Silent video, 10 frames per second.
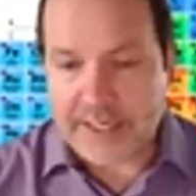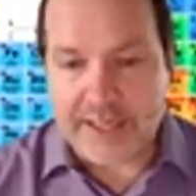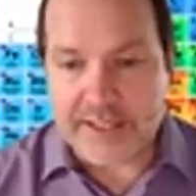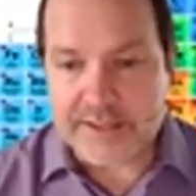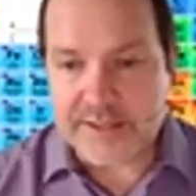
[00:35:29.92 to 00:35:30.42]

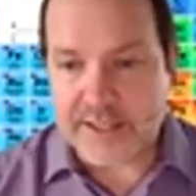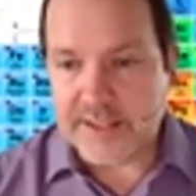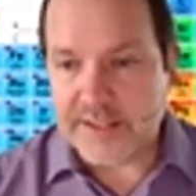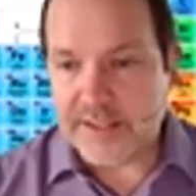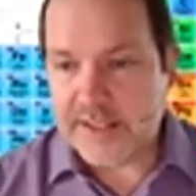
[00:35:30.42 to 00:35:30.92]
And
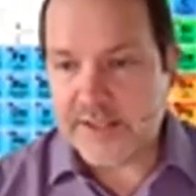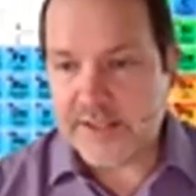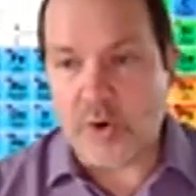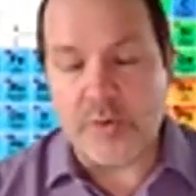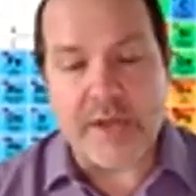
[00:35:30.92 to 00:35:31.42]
uh,
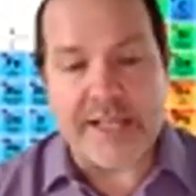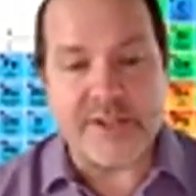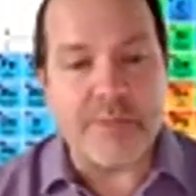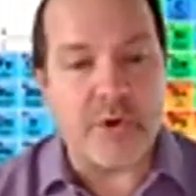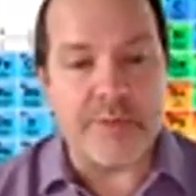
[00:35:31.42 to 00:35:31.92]
so,
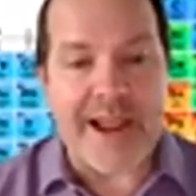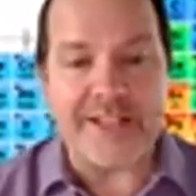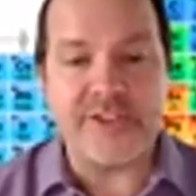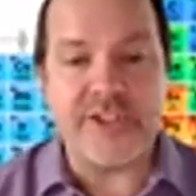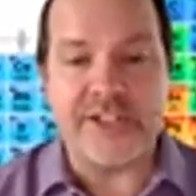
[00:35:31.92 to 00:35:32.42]
as the molar
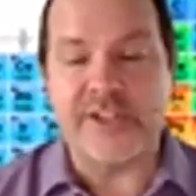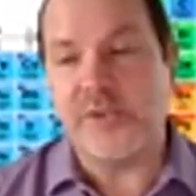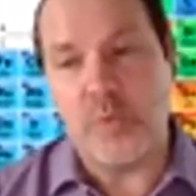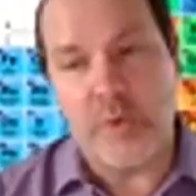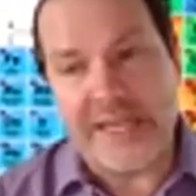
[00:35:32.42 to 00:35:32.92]
mass
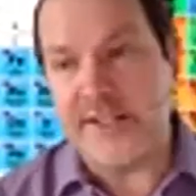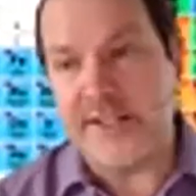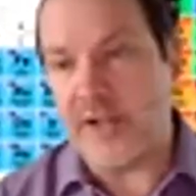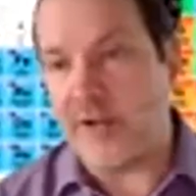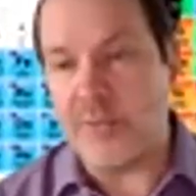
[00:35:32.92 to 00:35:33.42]
changes, we can
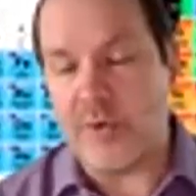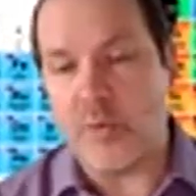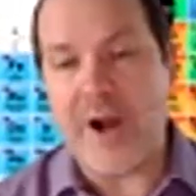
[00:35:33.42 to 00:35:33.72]
dissolve more.